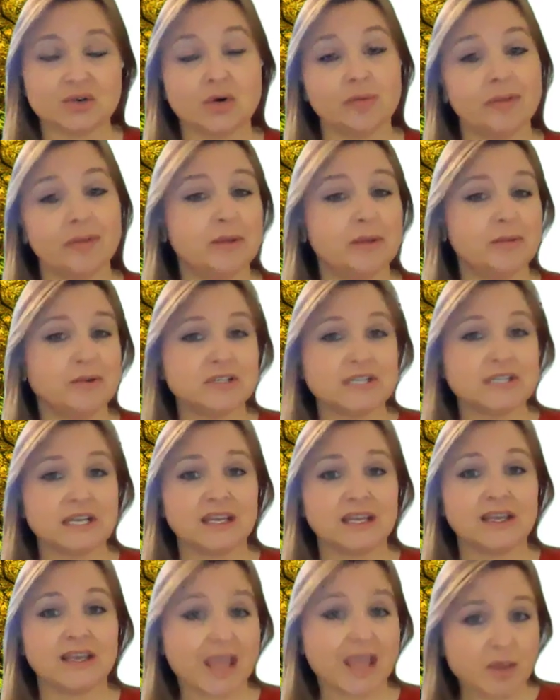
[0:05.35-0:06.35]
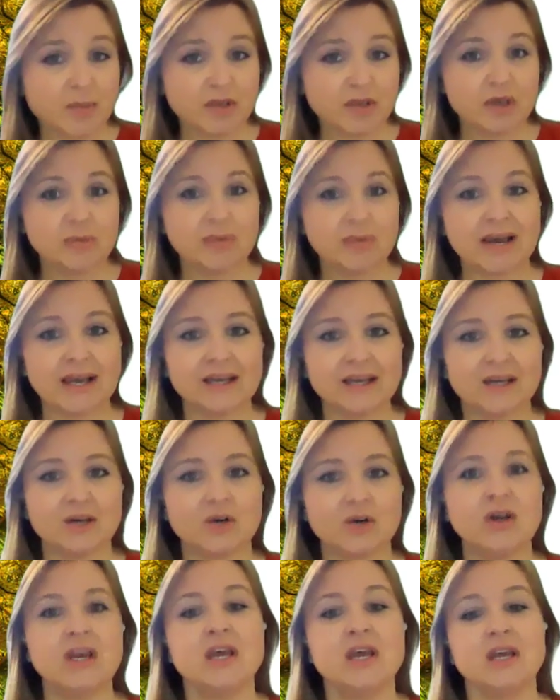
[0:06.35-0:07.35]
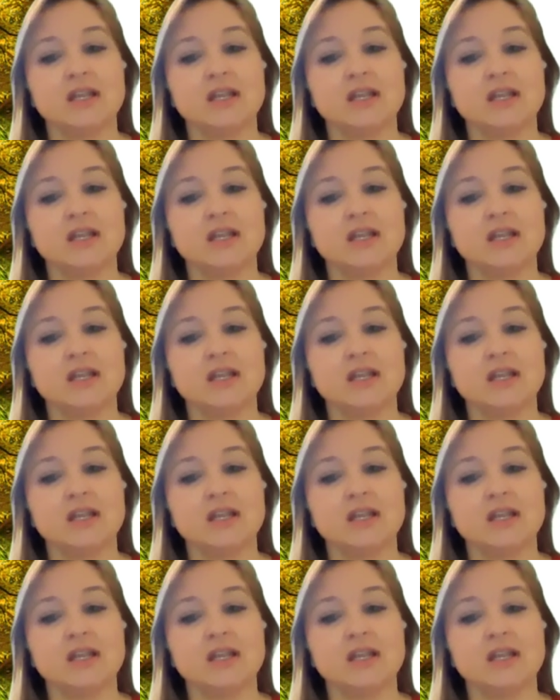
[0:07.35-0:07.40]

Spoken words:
or maybe you're taking AP Bio,